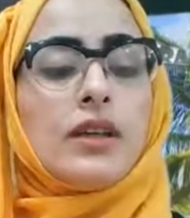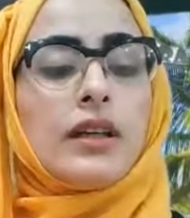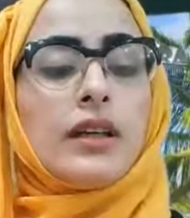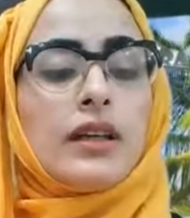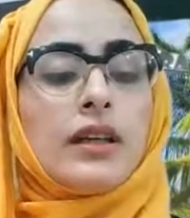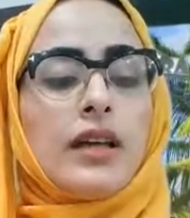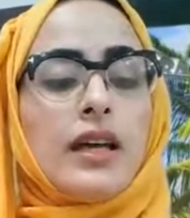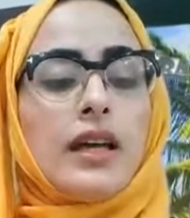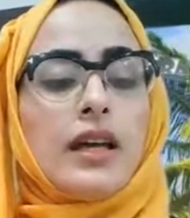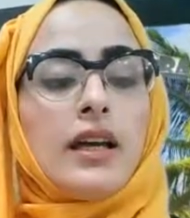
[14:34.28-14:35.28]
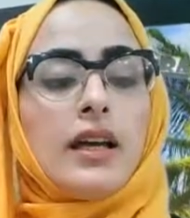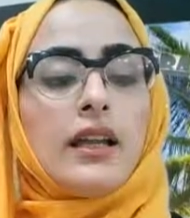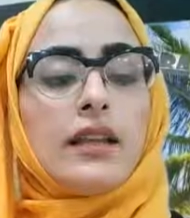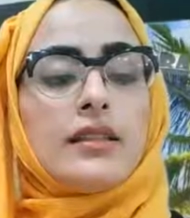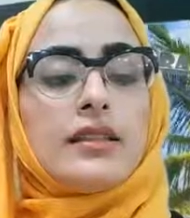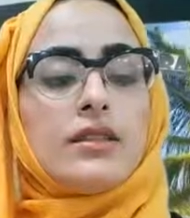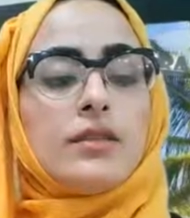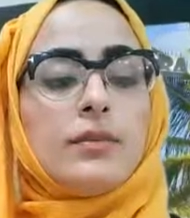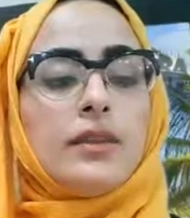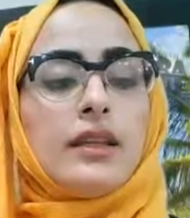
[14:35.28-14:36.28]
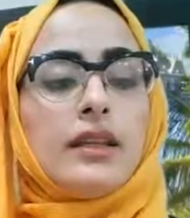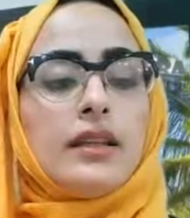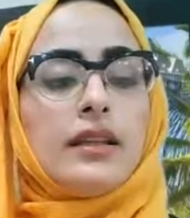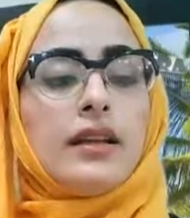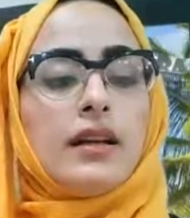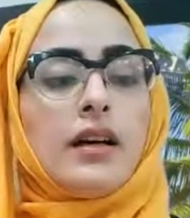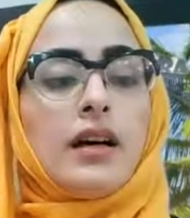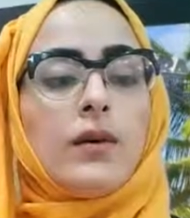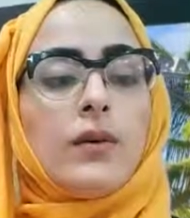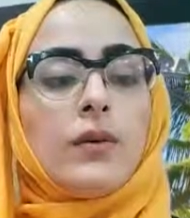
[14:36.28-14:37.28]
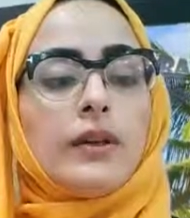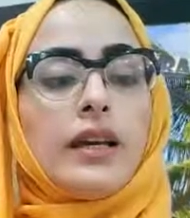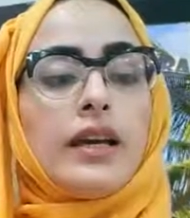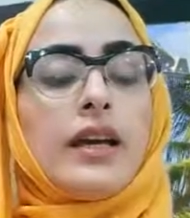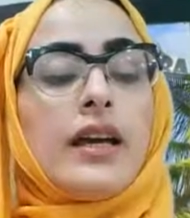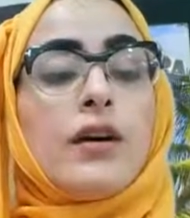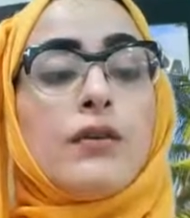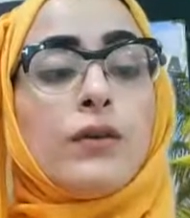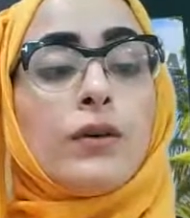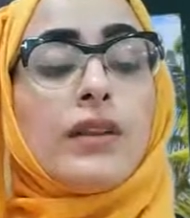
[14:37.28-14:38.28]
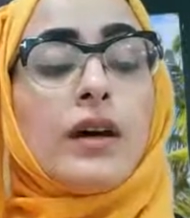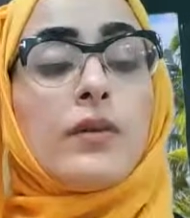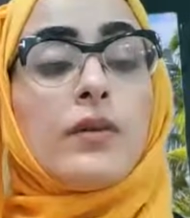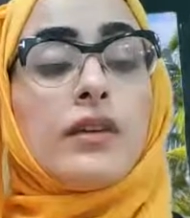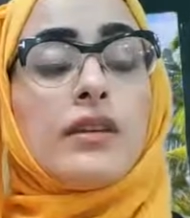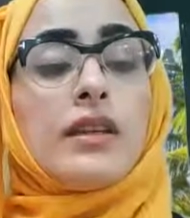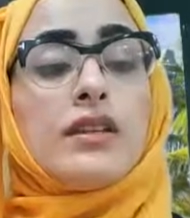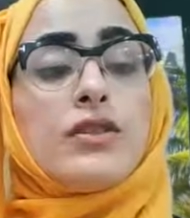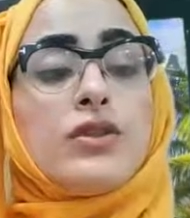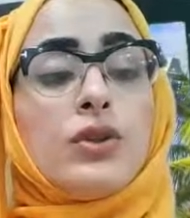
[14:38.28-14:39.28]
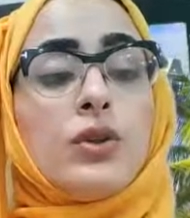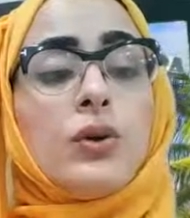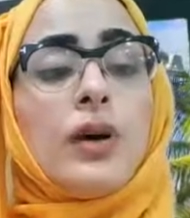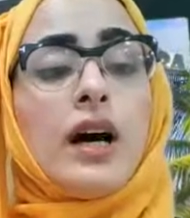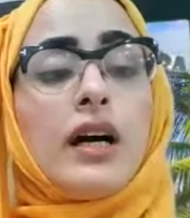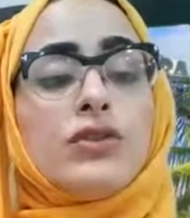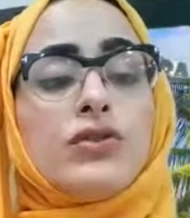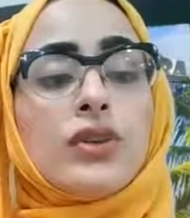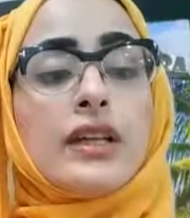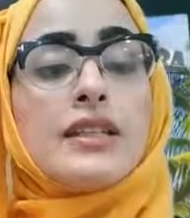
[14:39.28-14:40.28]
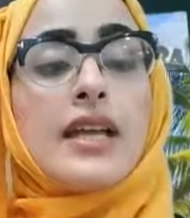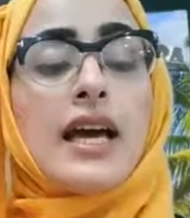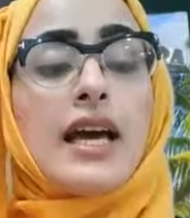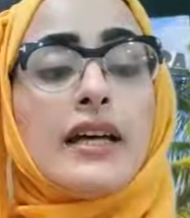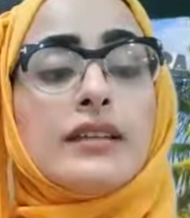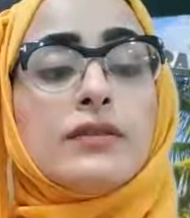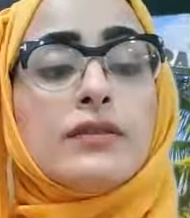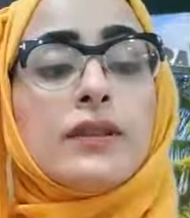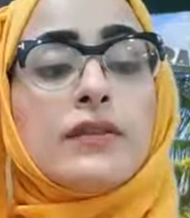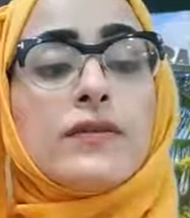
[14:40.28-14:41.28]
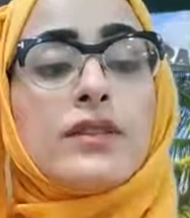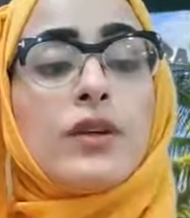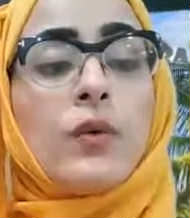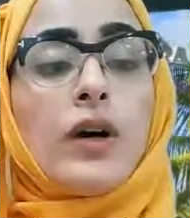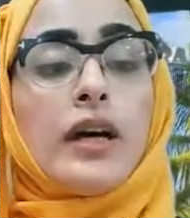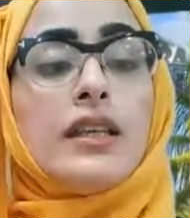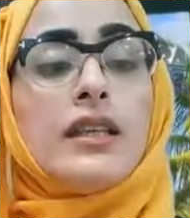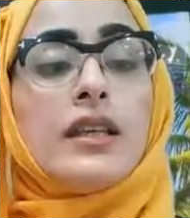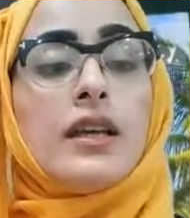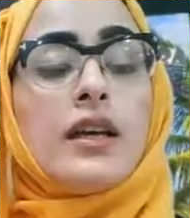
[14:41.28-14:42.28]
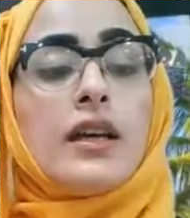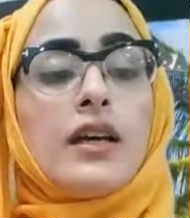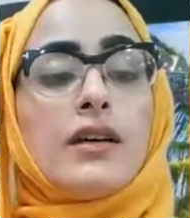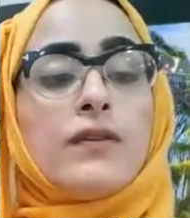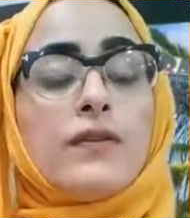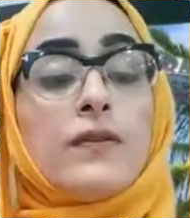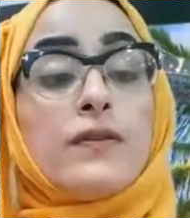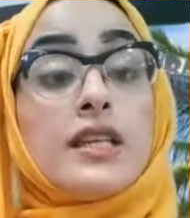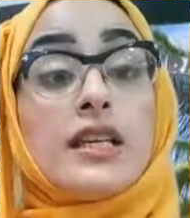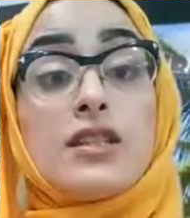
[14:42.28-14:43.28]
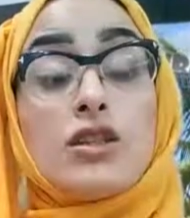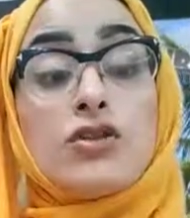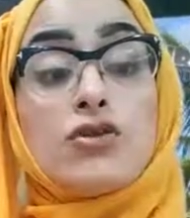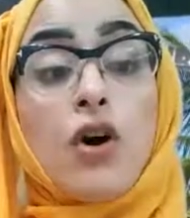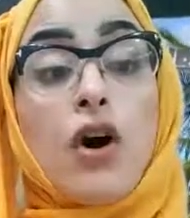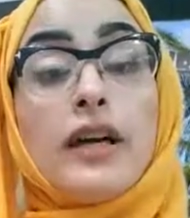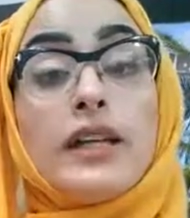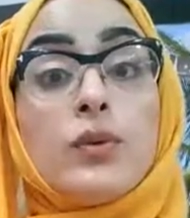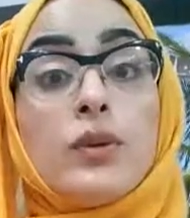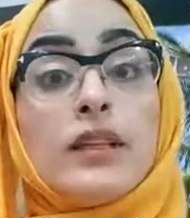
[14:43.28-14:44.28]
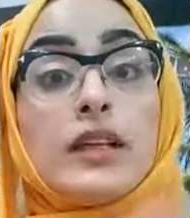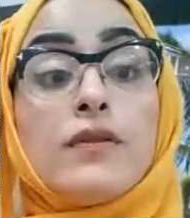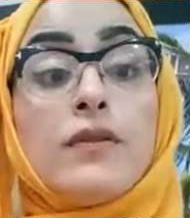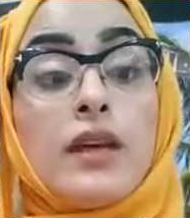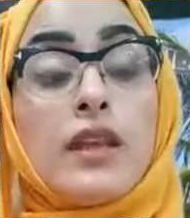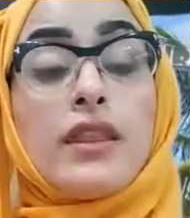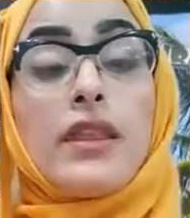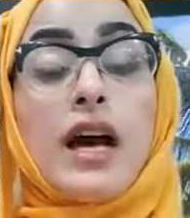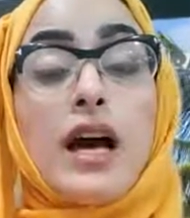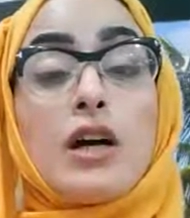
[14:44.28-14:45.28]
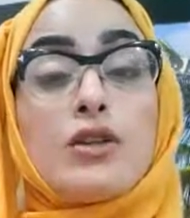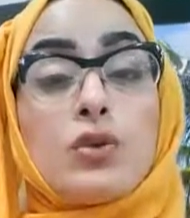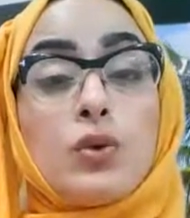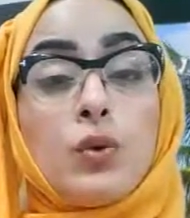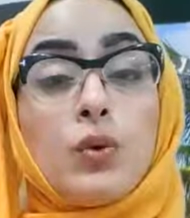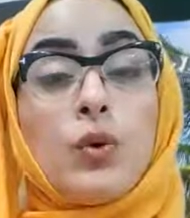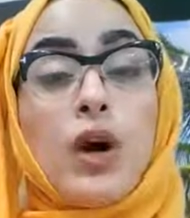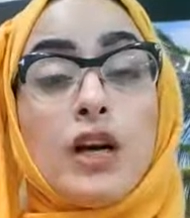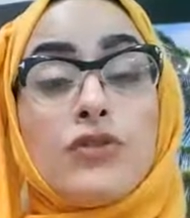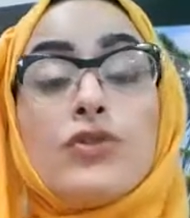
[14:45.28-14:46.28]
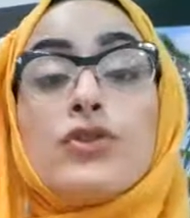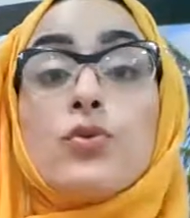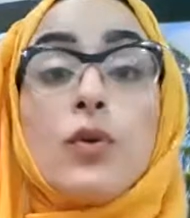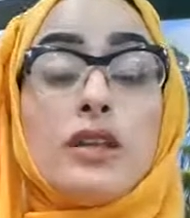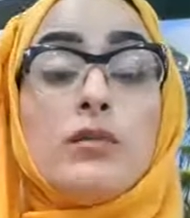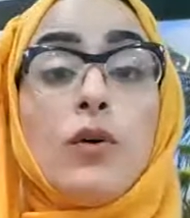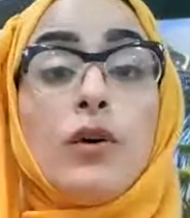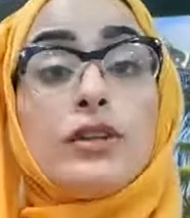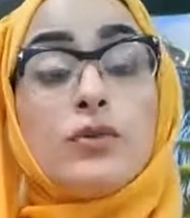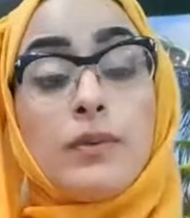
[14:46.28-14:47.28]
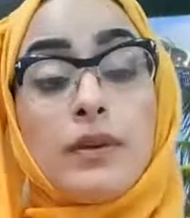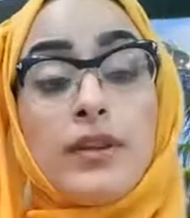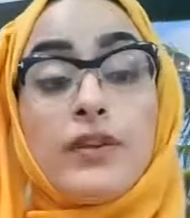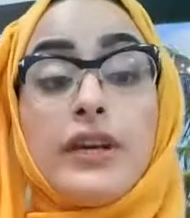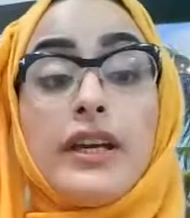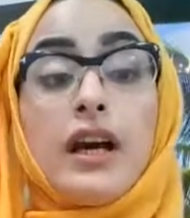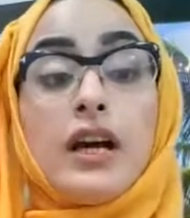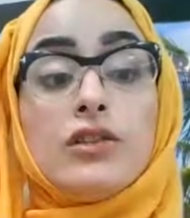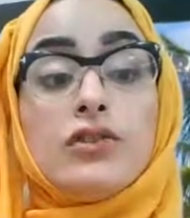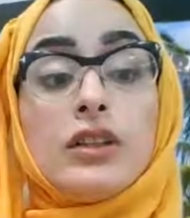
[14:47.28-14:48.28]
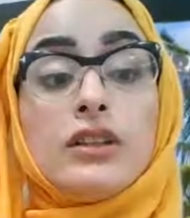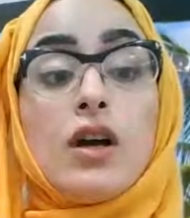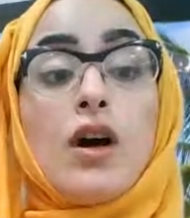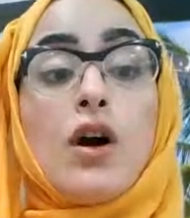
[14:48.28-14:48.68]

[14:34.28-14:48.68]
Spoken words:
Okay, listen to me. Okay, 4,251. 50 is strong, it will give the 201 more, it will be 300,